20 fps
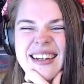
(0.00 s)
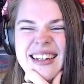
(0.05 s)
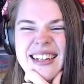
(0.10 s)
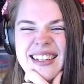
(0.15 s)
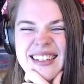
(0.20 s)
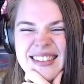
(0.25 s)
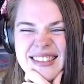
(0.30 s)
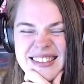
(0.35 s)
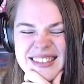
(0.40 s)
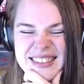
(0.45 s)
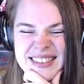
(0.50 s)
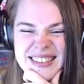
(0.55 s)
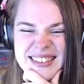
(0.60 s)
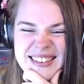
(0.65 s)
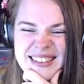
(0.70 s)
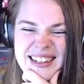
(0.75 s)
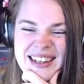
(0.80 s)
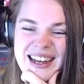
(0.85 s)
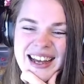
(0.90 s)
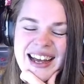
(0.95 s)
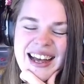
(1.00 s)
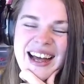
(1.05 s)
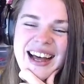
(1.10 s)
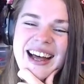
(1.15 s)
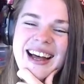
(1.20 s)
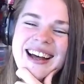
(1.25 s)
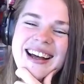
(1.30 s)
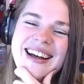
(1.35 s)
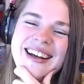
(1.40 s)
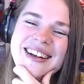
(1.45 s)
inches.
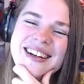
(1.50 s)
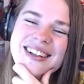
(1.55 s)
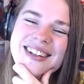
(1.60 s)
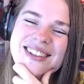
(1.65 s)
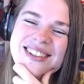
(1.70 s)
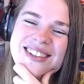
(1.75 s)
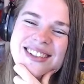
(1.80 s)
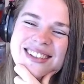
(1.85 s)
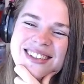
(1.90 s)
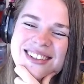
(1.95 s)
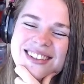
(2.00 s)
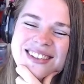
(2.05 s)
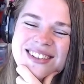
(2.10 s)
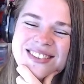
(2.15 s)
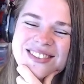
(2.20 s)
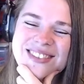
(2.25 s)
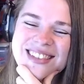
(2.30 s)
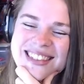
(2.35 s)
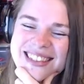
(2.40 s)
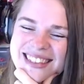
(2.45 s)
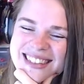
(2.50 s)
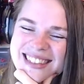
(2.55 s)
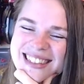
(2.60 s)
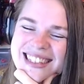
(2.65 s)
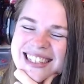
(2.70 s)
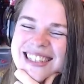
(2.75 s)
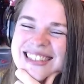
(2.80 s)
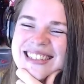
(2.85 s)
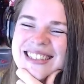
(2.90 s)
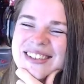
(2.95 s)

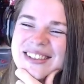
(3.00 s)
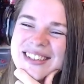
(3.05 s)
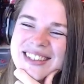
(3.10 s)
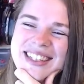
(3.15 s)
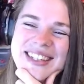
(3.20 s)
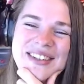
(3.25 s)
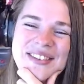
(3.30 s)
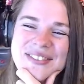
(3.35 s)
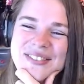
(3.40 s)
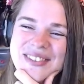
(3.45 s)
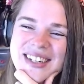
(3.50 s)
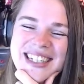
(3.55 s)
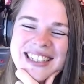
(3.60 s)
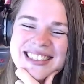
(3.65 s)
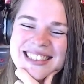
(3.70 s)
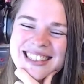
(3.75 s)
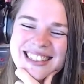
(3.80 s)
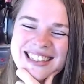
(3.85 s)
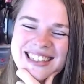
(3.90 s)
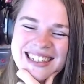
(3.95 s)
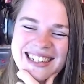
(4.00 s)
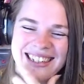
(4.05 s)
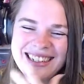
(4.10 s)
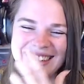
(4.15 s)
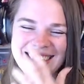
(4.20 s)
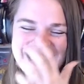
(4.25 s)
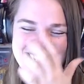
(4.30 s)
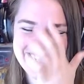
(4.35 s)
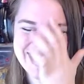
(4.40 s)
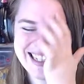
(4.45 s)
That's the only reason.
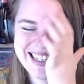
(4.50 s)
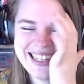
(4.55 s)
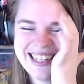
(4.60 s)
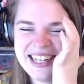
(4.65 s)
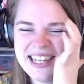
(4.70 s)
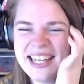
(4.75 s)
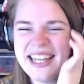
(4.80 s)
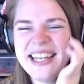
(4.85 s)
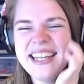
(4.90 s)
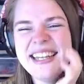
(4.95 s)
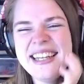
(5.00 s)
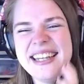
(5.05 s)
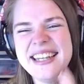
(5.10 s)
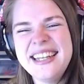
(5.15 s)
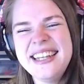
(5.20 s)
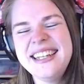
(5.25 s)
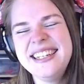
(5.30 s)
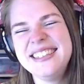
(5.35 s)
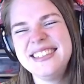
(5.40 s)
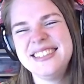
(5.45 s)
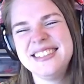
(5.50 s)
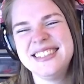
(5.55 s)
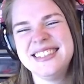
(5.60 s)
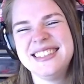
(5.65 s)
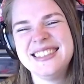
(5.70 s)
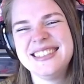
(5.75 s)
Inches.